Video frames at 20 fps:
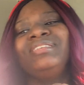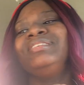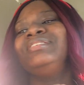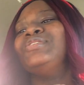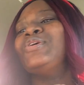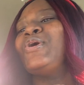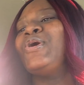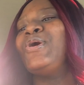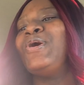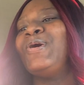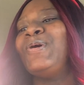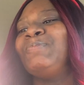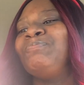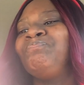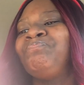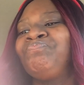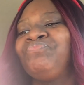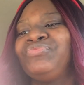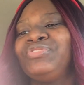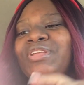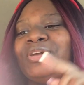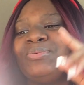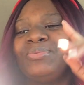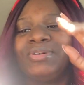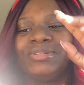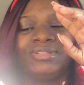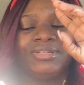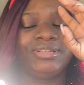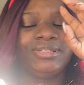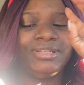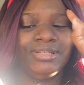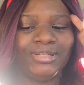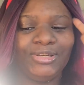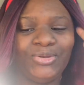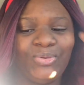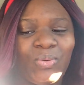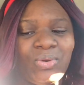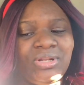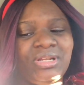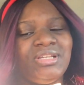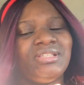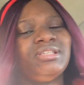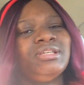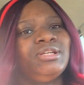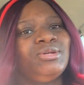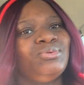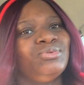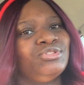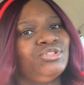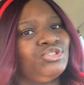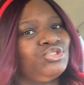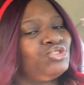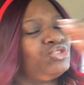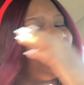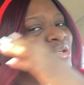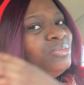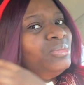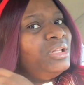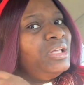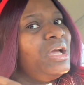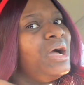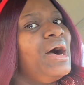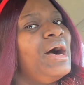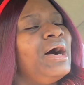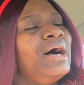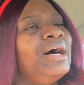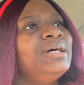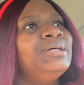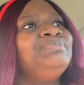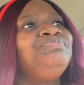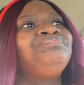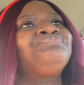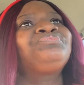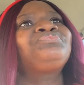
Y'all, they wasn't kidding when they said it was extremely hot.